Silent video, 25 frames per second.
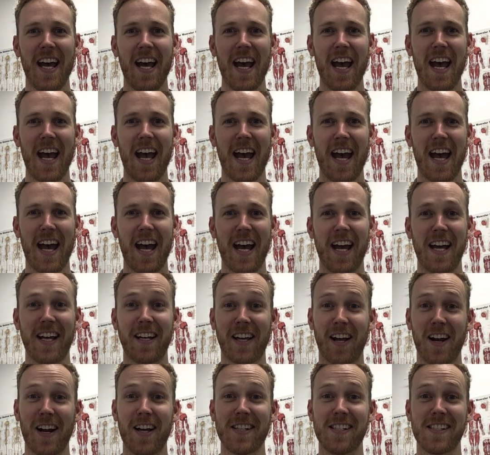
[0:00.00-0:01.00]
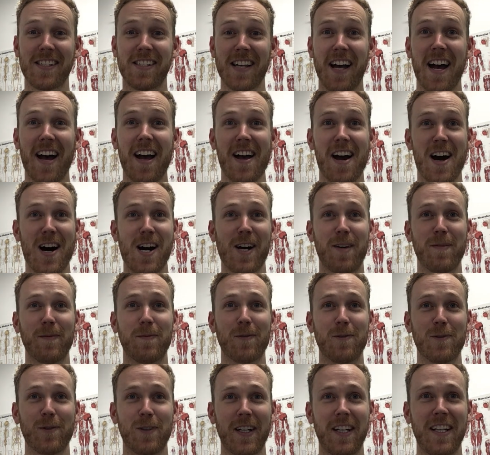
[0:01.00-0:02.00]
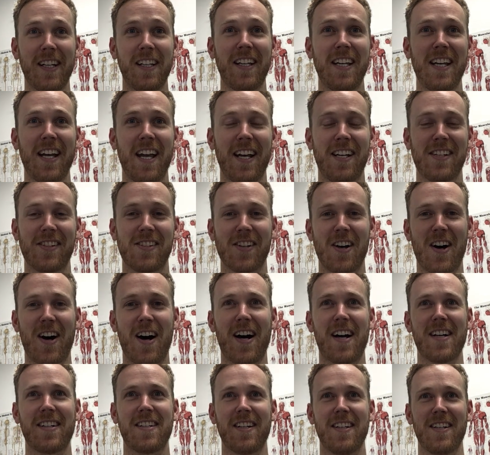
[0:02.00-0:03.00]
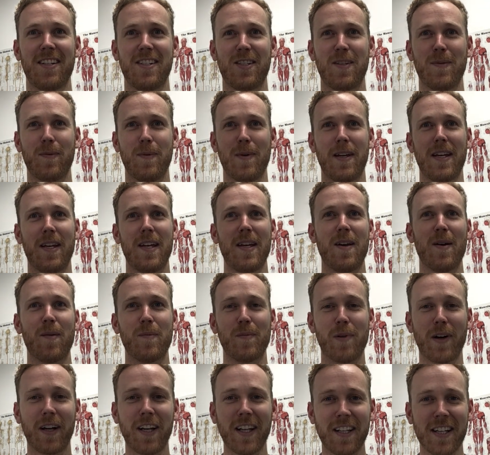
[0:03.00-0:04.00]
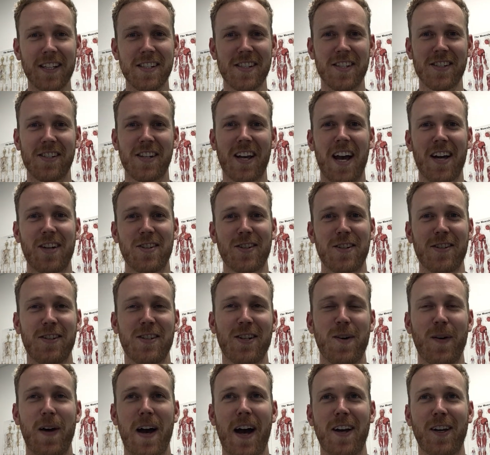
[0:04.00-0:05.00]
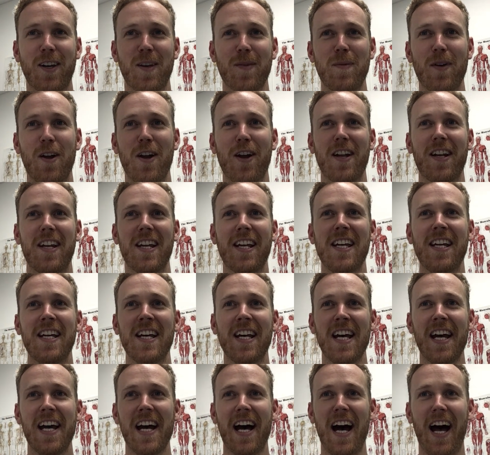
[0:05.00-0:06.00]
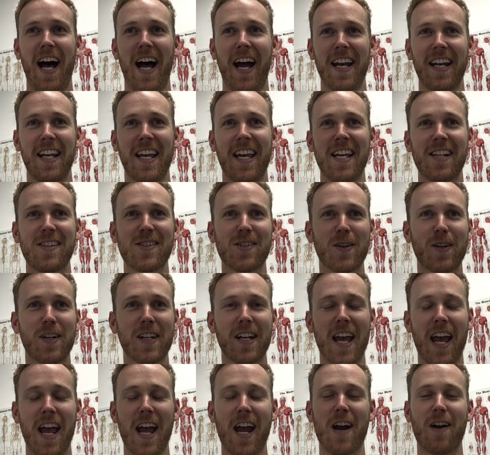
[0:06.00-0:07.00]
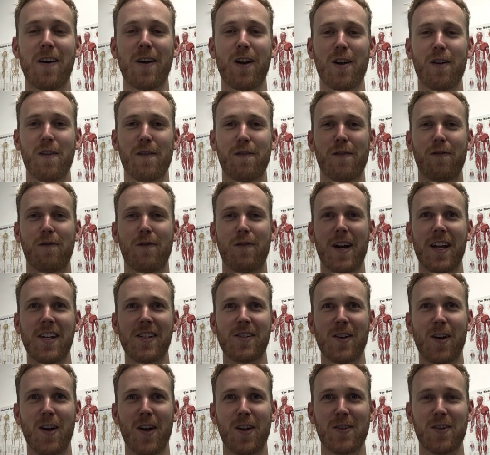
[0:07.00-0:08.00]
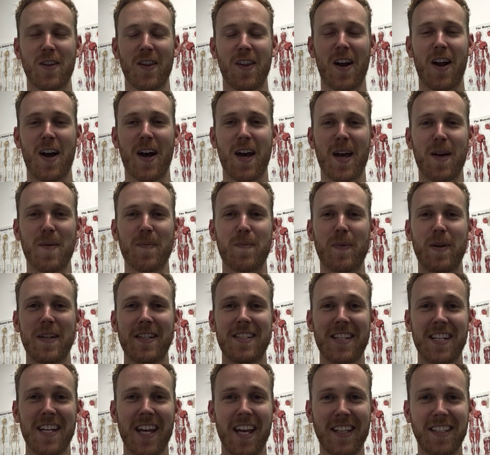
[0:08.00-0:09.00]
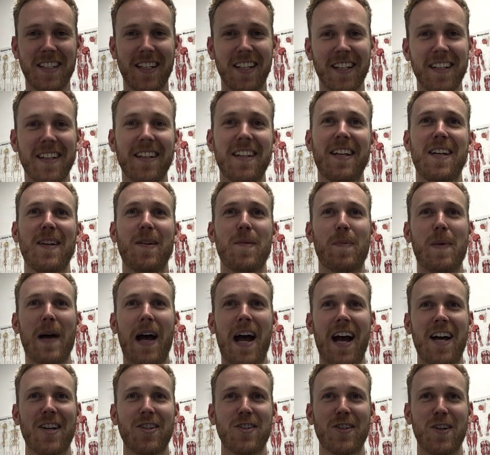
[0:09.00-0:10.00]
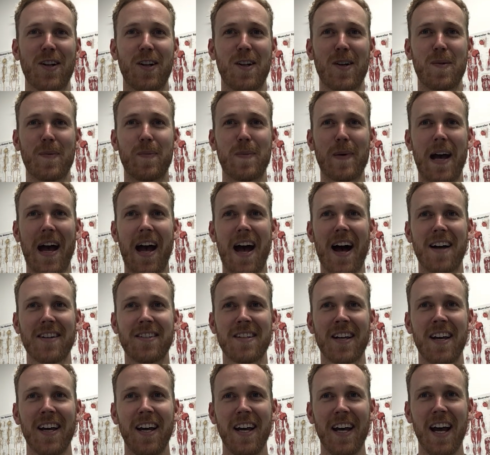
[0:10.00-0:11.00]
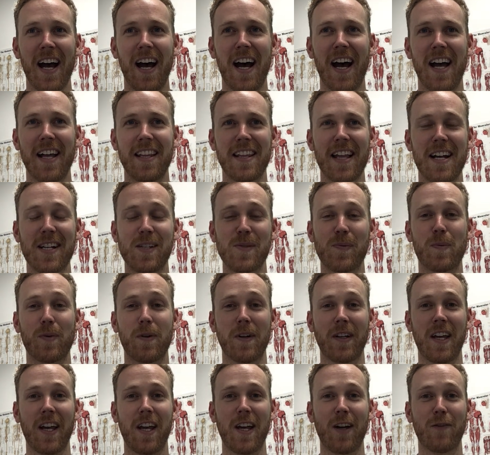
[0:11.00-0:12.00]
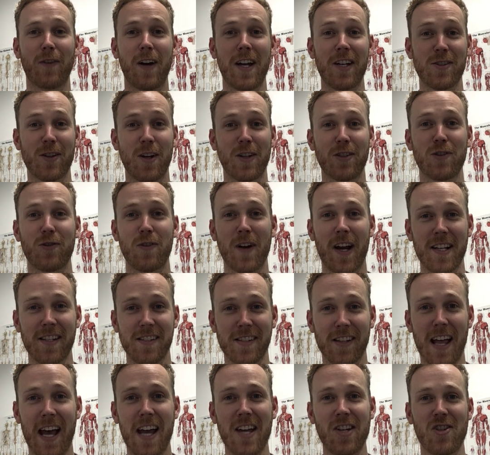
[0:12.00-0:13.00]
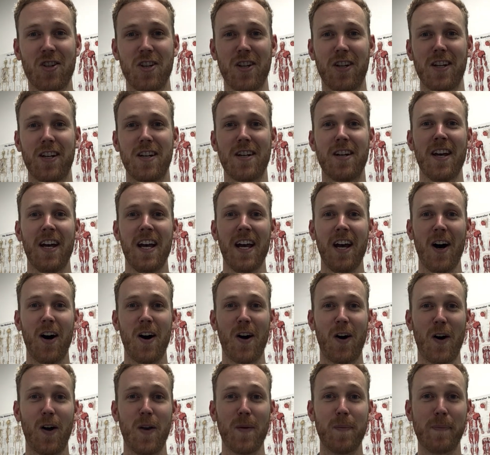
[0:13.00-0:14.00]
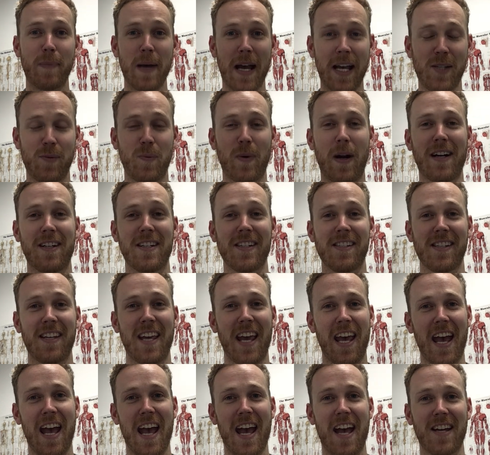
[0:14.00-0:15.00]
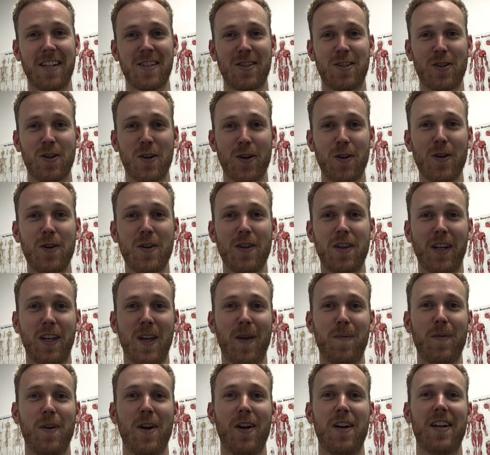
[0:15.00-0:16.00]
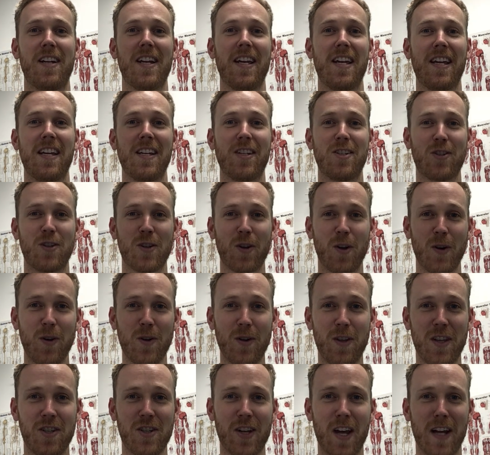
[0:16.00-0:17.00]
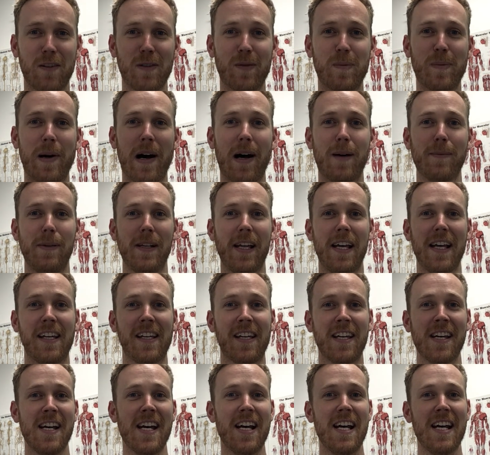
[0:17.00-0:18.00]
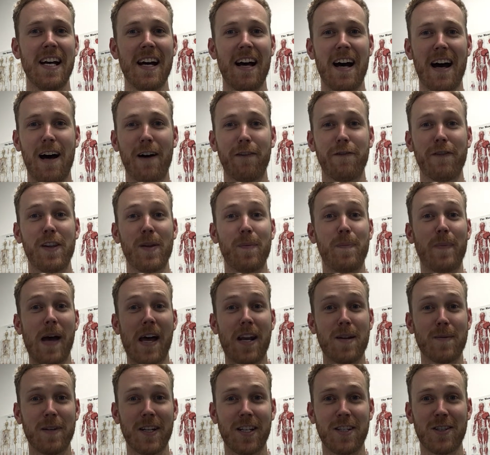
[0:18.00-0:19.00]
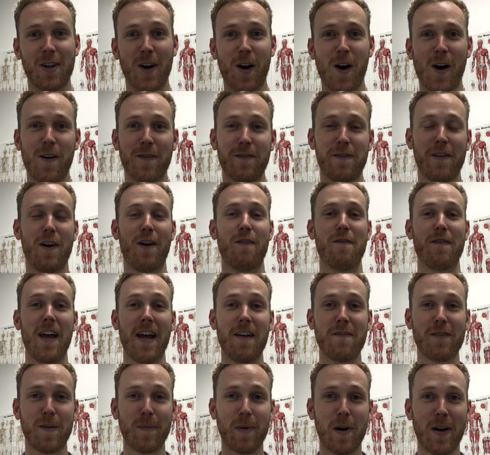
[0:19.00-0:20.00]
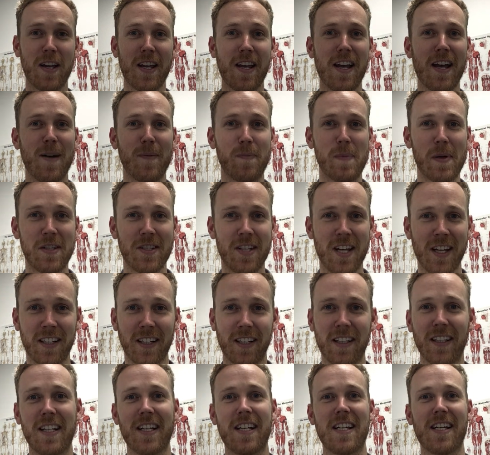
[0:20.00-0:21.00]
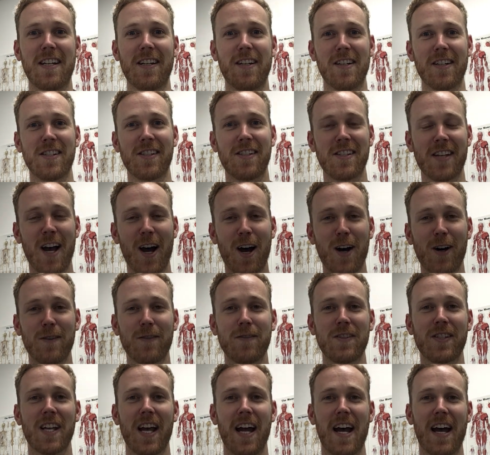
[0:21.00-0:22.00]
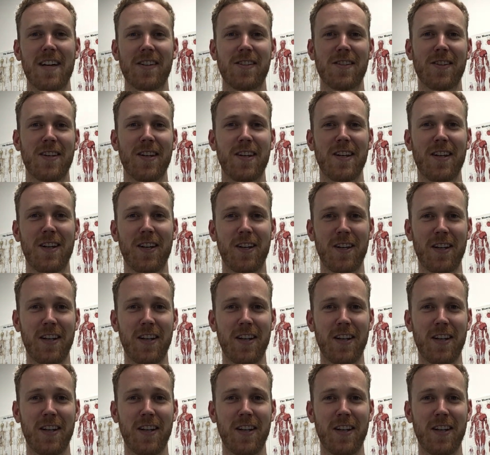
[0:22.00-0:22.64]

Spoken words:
And can I just say I'm really excited to be bringing this discussion to our community. It hits on an area of research that I am particularly passionate about, and that is bringing research translation on best practice care to the community, to the general public, for the betterment of everybody, and particularly yourselves as the